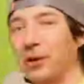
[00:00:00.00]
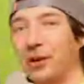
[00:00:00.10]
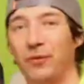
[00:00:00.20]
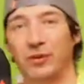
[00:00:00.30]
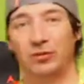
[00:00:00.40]
a
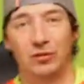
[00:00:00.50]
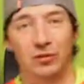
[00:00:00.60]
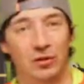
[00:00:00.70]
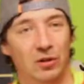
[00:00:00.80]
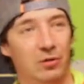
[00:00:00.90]
touring
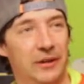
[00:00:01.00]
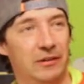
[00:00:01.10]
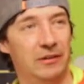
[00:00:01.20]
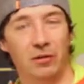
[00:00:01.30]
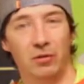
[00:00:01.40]
function. You know,
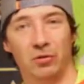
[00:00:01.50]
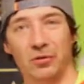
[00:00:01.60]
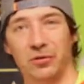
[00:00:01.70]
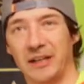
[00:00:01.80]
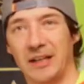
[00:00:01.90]
like the
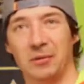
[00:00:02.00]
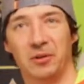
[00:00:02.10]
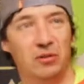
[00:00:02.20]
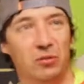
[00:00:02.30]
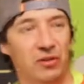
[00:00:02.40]
old
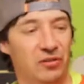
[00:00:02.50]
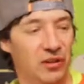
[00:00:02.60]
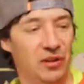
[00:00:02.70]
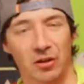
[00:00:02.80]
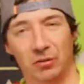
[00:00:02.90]
Salomon
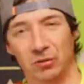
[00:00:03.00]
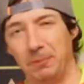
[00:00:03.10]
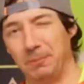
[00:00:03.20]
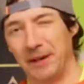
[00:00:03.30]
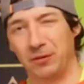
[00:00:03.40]
QSD,
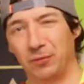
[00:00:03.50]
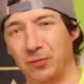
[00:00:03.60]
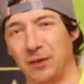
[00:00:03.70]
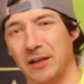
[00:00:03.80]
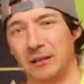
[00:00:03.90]
only
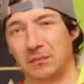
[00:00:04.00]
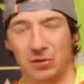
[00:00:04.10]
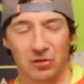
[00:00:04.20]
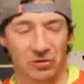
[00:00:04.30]
better for riding,